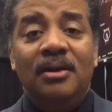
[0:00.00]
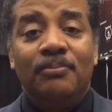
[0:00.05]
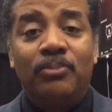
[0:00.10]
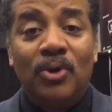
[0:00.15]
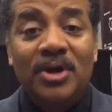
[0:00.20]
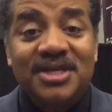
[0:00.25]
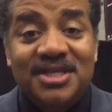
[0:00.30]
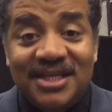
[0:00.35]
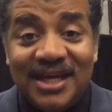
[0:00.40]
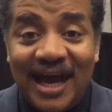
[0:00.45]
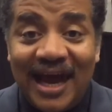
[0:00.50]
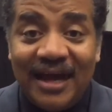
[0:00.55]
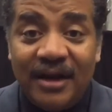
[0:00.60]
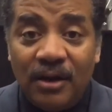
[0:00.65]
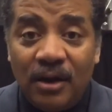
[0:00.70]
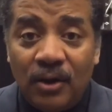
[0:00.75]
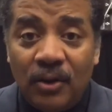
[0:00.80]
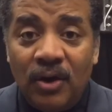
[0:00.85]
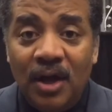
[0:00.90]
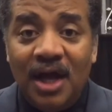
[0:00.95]
Boise,
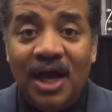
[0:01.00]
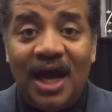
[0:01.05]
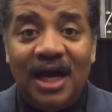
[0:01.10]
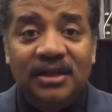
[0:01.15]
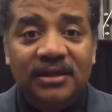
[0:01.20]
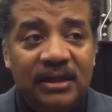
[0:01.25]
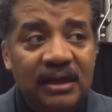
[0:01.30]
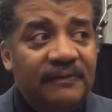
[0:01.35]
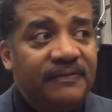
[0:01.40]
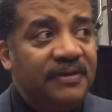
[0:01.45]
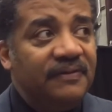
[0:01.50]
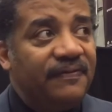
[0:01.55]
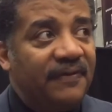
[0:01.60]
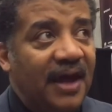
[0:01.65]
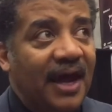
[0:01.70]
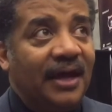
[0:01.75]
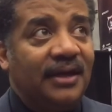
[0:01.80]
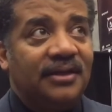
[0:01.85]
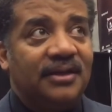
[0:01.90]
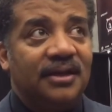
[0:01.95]
Idaho. I love the
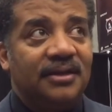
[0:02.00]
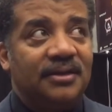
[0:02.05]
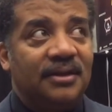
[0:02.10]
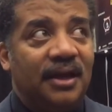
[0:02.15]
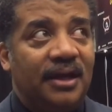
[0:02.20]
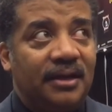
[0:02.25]
fact that,